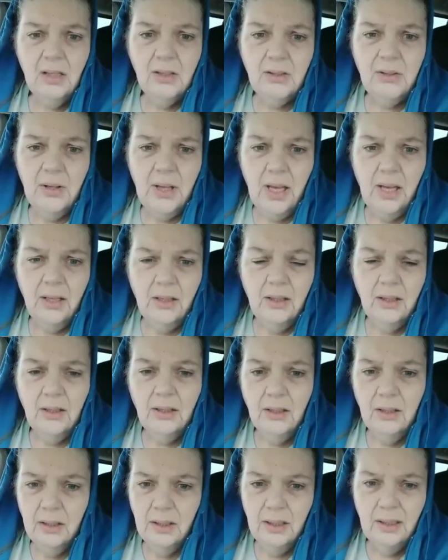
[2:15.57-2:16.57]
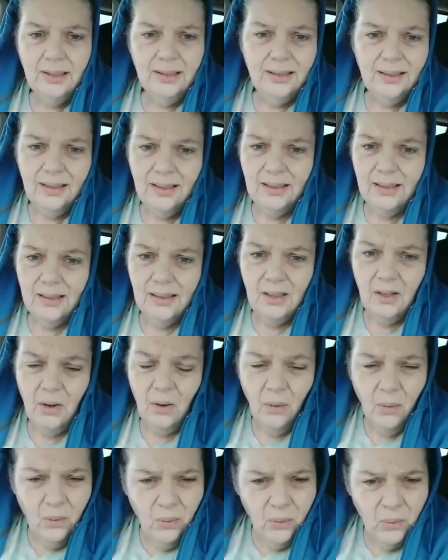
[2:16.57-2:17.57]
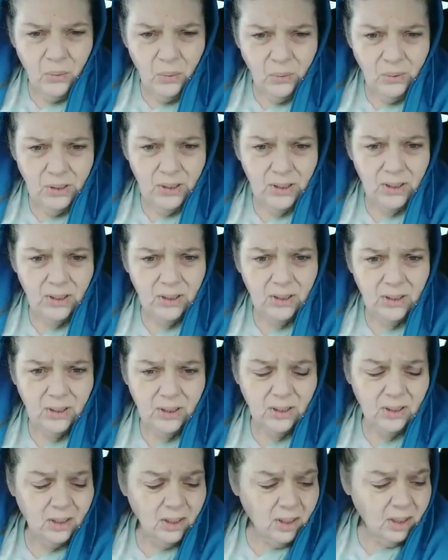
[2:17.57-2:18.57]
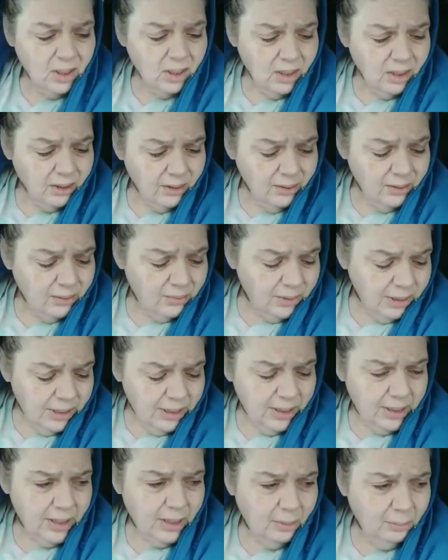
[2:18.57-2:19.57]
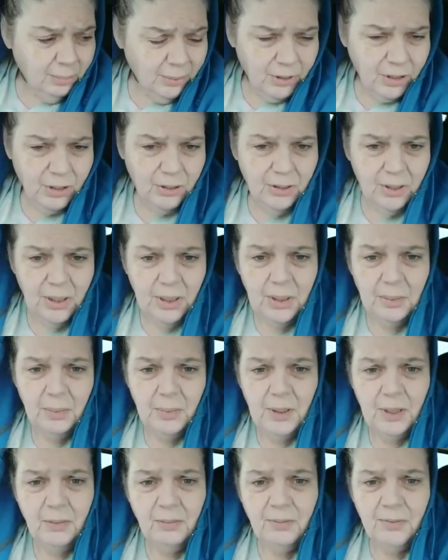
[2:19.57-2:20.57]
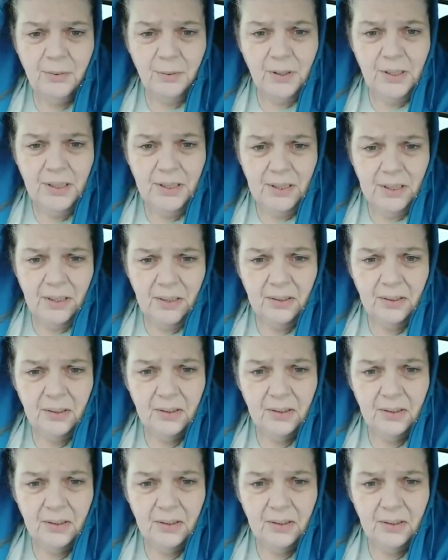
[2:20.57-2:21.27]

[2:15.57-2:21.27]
So yeah, it's cold. I don't know what the temperature is, but I'm freezing.